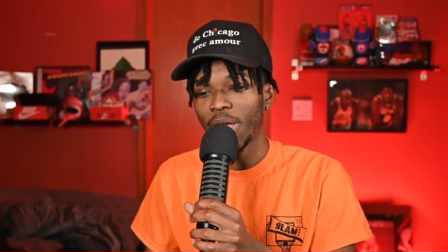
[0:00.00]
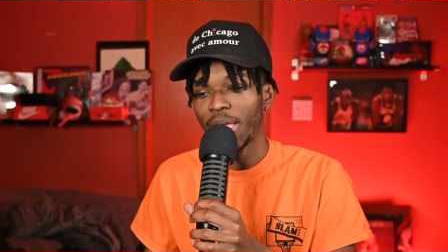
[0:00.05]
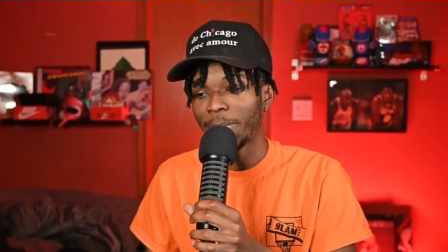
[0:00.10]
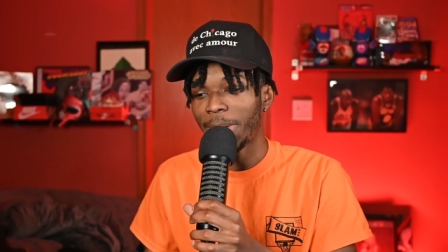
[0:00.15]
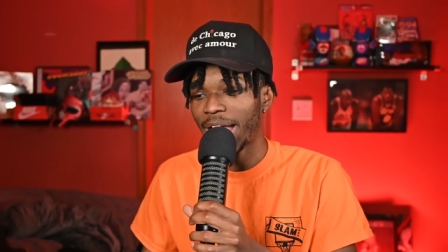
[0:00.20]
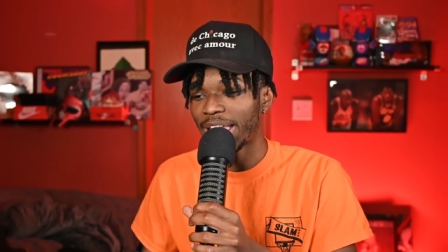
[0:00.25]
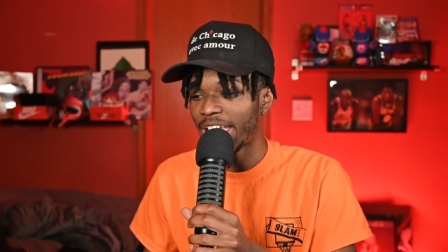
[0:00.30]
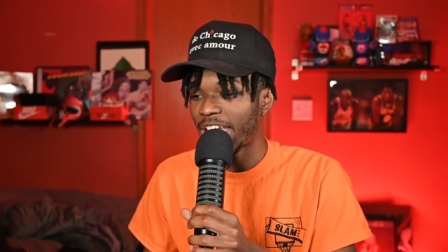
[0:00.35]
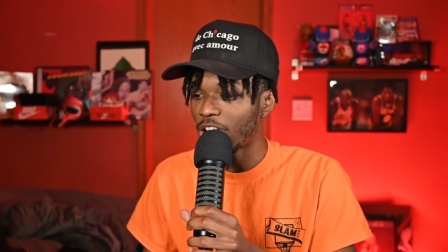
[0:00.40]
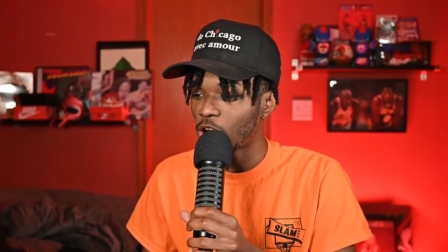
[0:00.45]

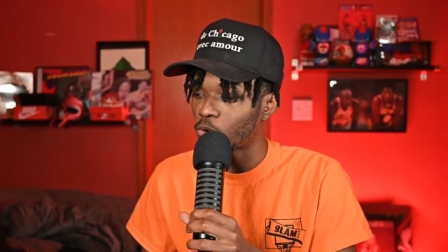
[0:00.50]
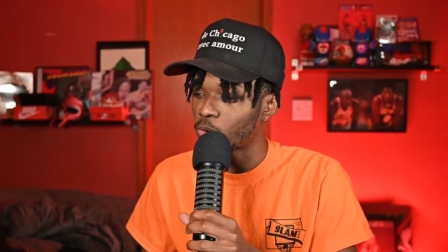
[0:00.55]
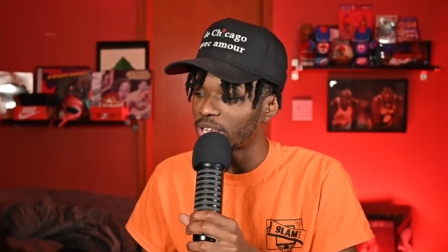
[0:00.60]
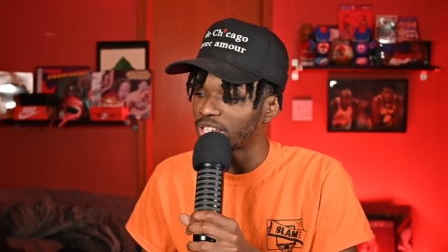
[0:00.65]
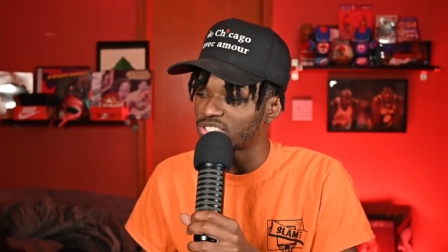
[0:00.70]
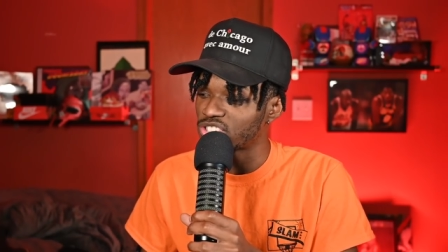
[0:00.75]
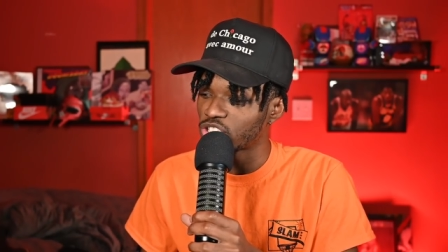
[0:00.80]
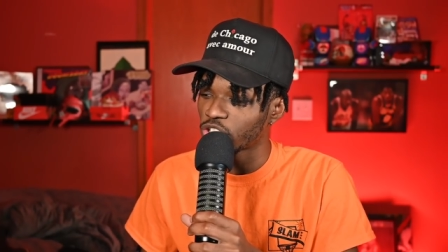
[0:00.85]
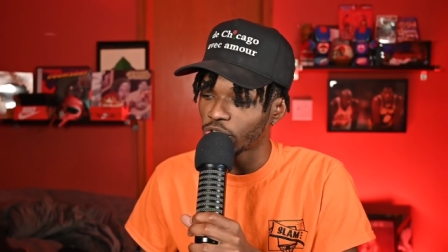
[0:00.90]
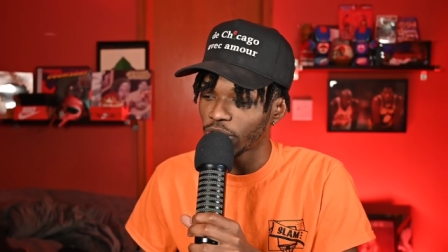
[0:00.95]
MIA on
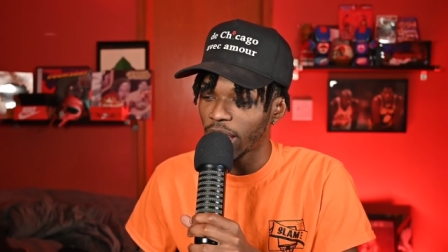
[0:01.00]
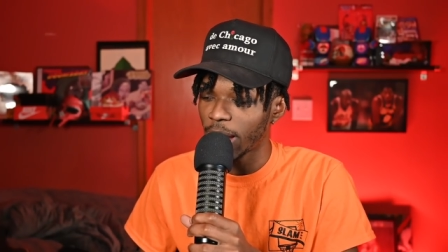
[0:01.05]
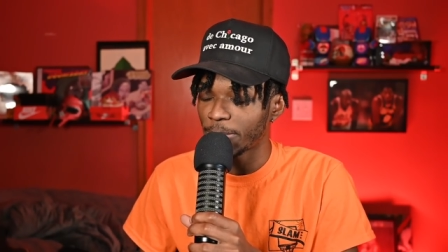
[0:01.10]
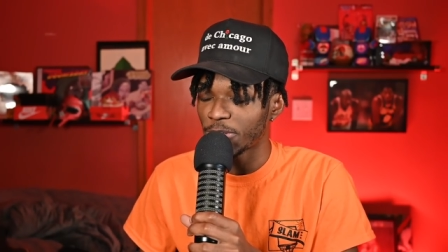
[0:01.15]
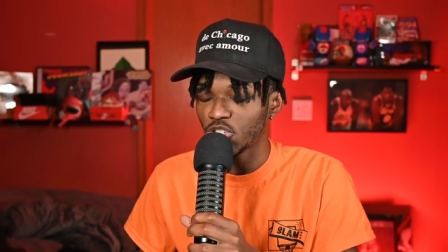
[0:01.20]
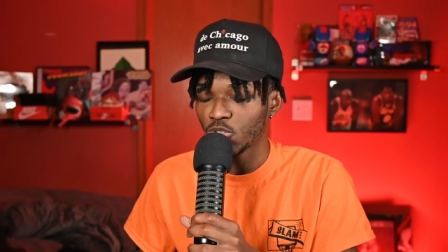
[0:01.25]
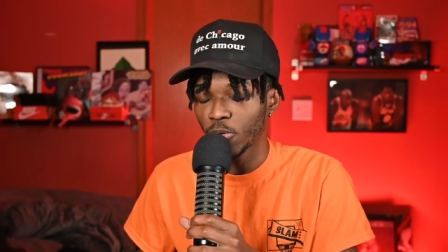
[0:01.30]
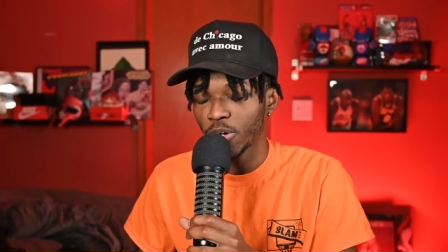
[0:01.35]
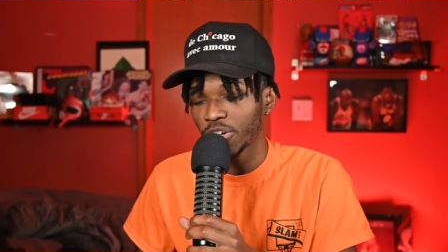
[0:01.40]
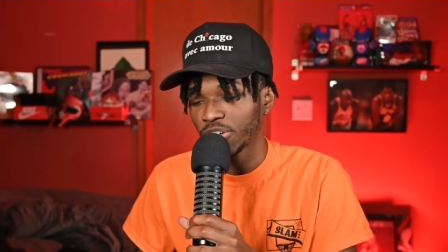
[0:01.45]
Instagram
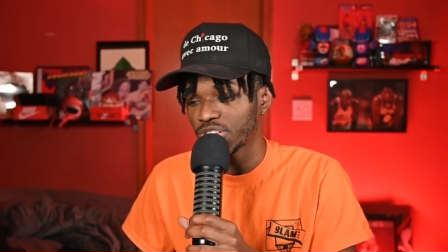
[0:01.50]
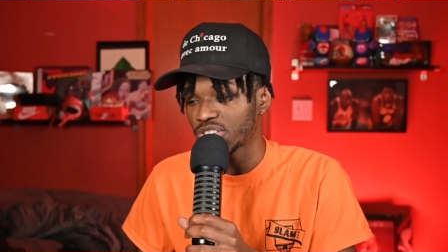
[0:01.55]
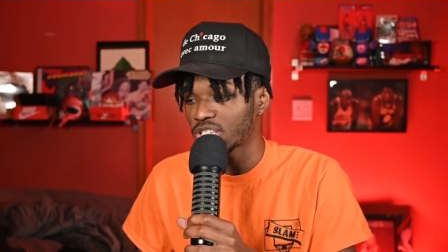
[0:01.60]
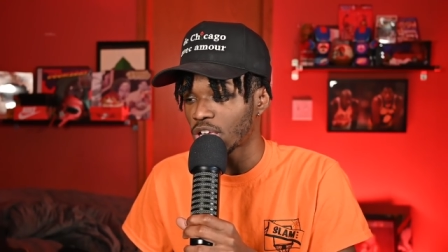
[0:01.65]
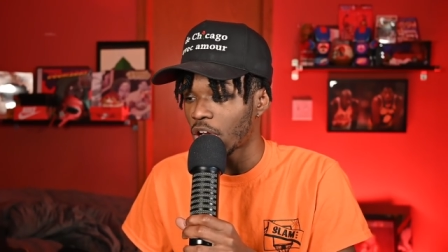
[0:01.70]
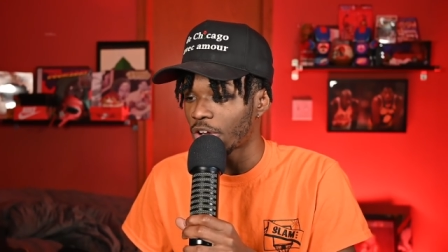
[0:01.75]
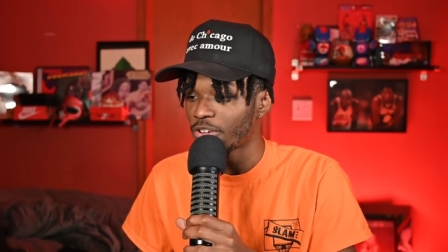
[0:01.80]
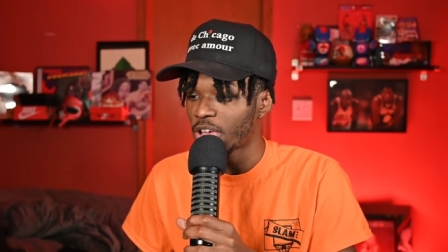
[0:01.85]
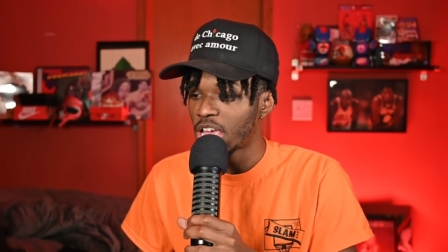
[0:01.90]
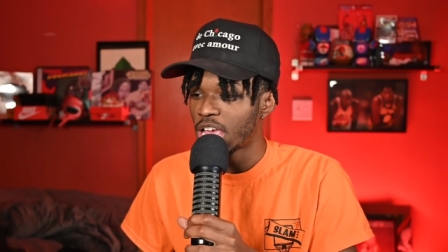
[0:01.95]
and Twitter and
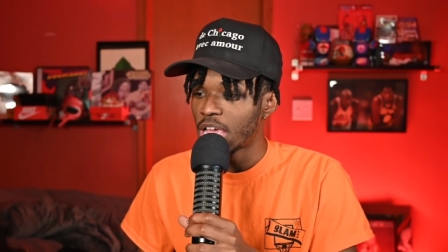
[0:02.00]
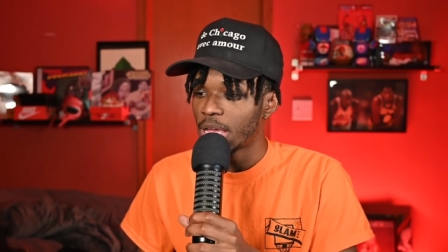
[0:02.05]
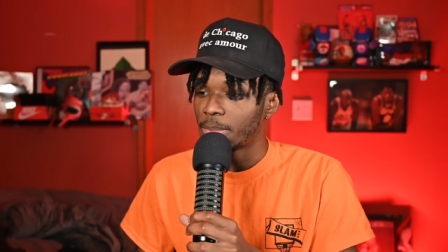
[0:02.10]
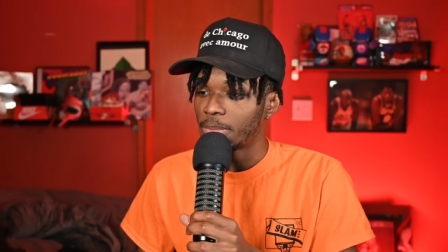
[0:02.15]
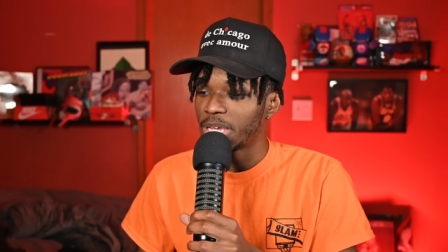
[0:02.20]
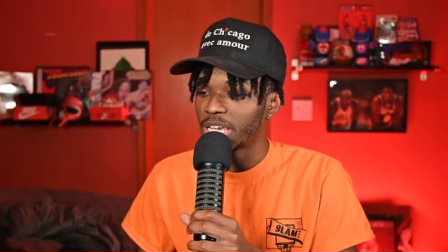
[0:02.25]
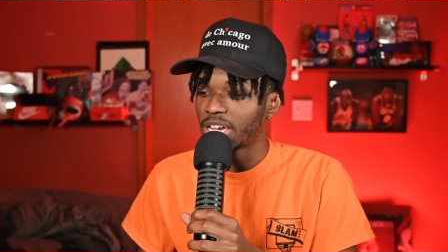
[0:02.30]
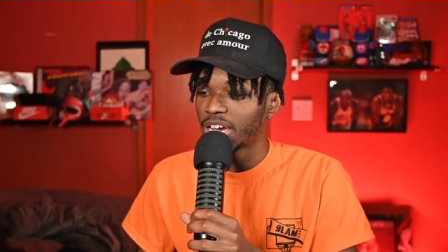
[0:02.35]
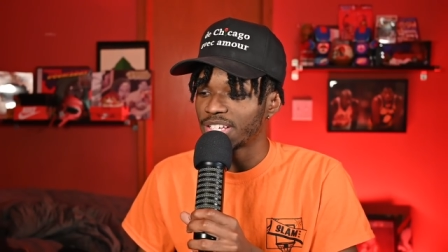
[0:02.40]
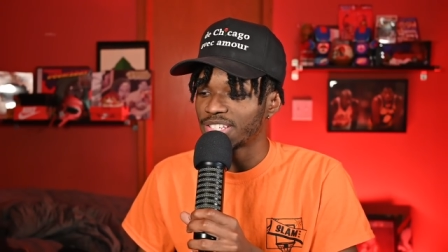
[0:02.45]
stuff
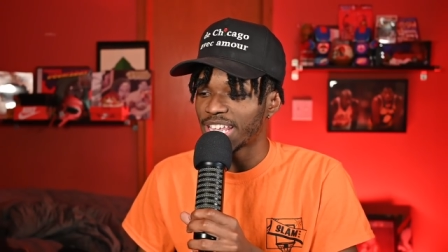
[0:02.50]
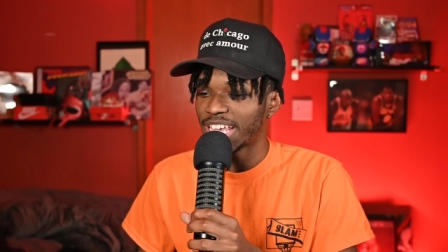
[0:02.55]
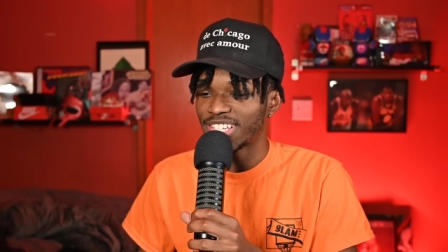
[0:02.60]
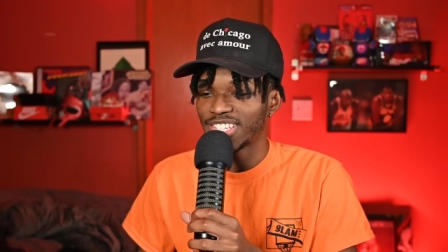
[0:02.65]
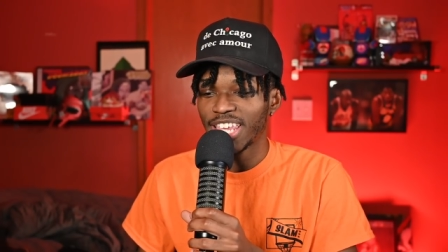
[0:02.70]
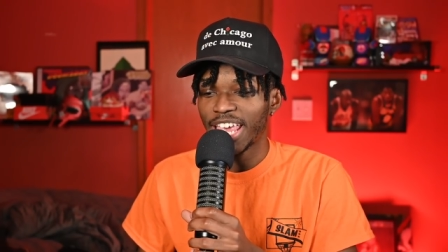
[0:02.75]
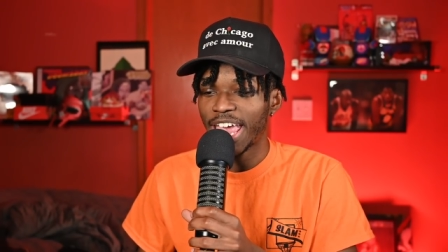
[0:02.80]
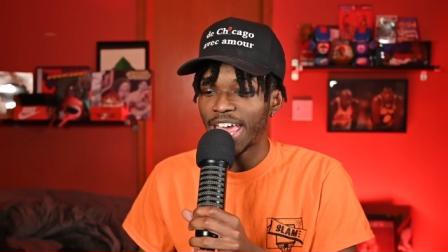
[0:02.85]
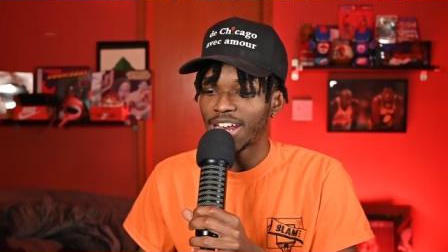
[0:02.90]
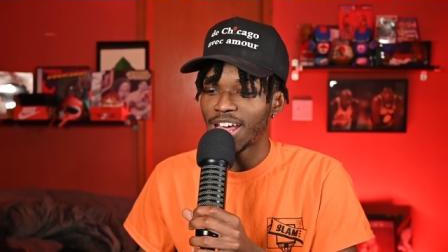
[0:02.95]
because they
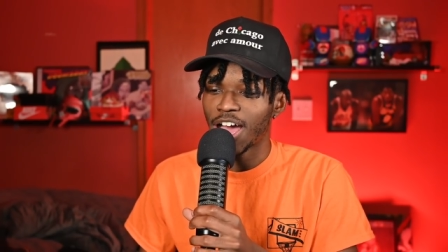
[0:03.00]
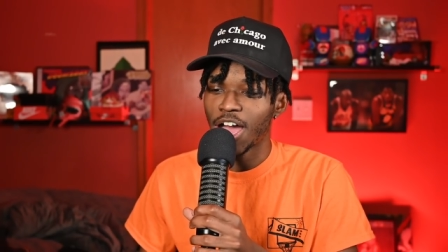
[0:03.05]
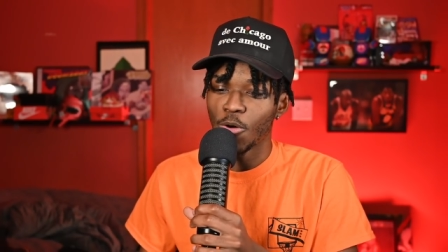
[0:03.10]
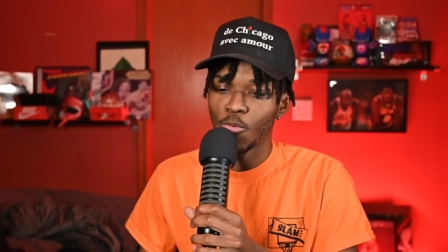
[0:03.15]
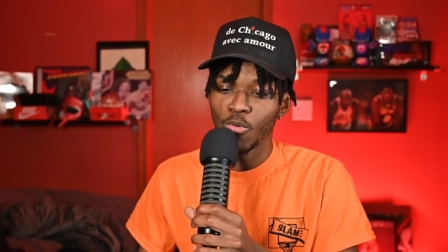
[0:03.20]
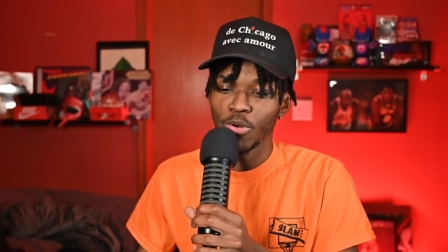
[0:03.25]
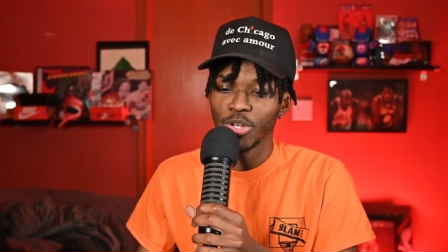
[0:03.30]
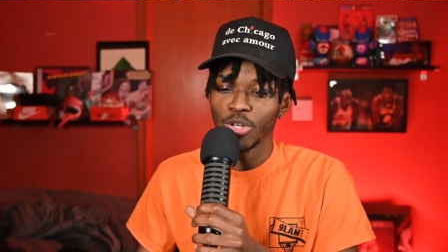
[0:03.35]
said, uh,